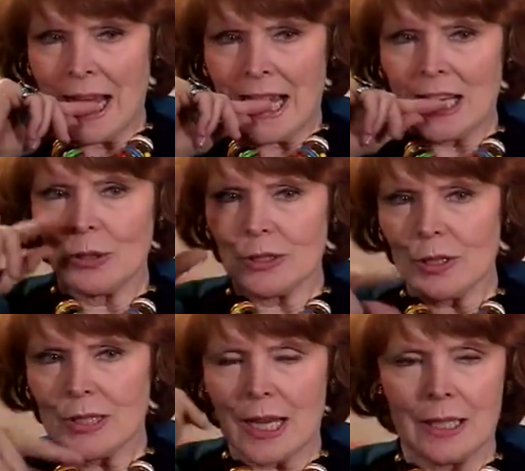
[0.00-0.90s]
I
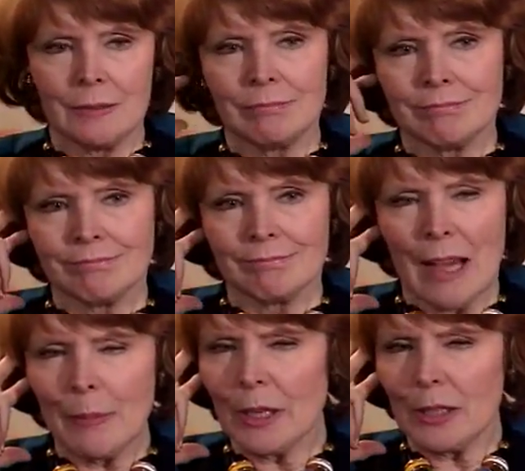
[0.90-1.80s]
also said,
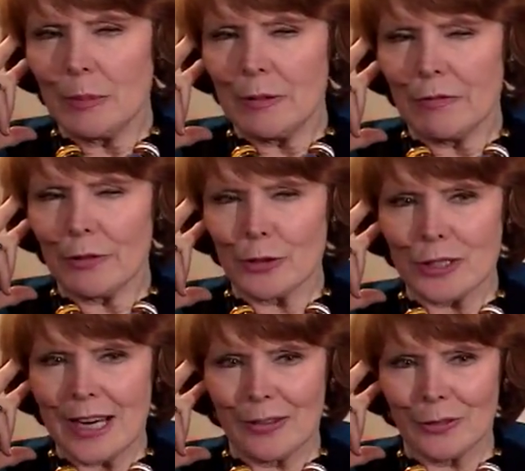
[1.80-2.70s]
I'm not going to be
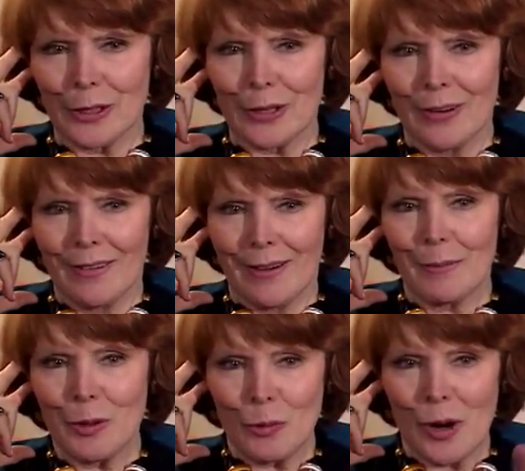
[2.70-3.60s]
first out there.
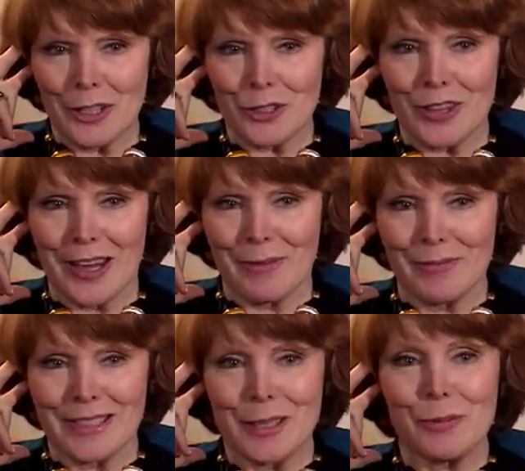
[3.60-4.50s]
I'm going to watch them,
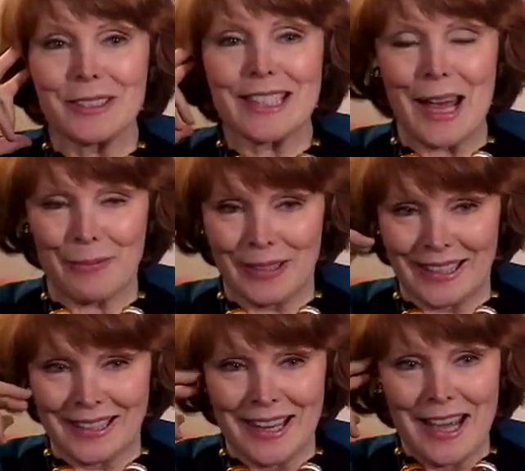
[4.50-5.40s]
see what's
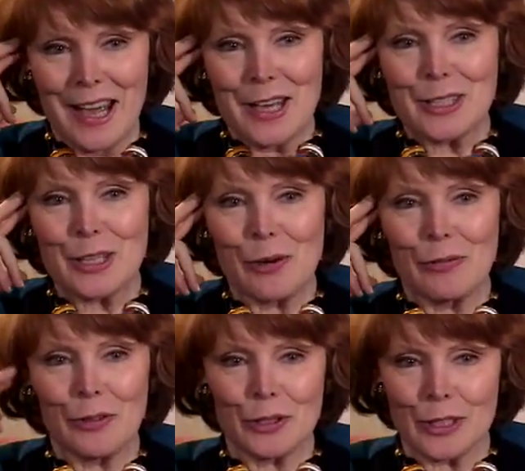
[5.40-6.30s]
happening. So
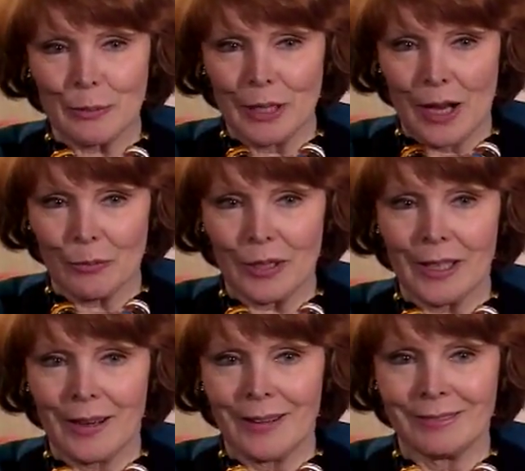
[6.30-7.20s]
first the blonde went
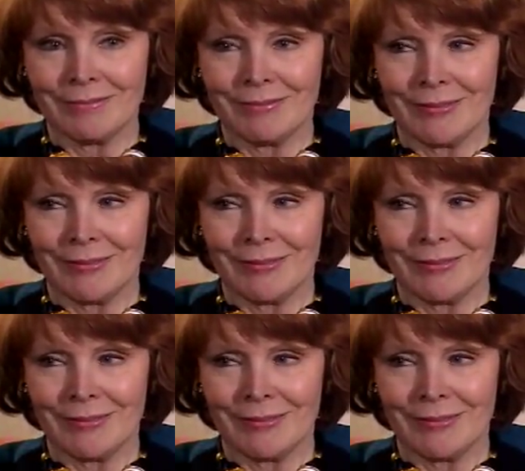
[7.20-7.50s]
on.